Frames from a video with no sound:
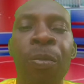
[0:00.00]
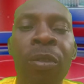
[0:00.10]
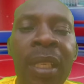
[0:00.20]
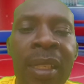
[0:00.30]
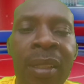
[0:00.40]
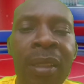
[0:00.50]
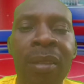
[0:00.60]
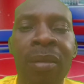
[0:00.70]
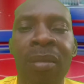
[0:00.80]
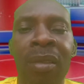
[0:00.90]
protesting,
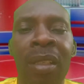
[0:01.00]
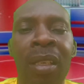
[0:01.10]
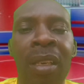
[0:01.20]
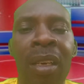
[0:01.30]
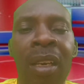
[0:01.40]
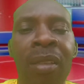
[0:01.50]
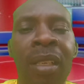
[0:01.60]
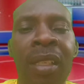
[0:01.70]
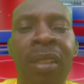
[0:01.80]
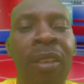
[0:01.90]

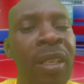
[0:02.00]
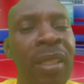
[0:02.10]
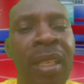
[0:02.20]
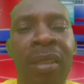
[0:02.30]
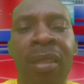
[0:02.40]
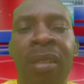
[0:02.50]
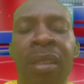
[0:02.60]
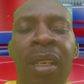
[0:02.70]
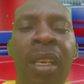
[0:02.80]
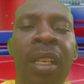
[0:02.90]
that's the residents,
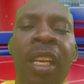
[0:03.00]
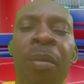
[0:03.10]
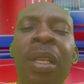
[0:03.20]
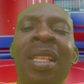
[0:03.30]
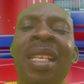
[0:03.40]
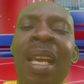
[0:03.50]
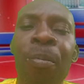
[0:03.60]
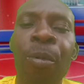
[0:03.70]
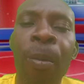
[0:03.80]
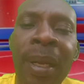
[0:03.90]
claiming their
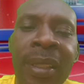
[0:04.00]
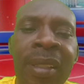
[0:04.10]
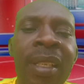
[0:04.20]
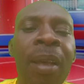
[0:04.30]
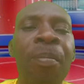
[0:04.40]
properties are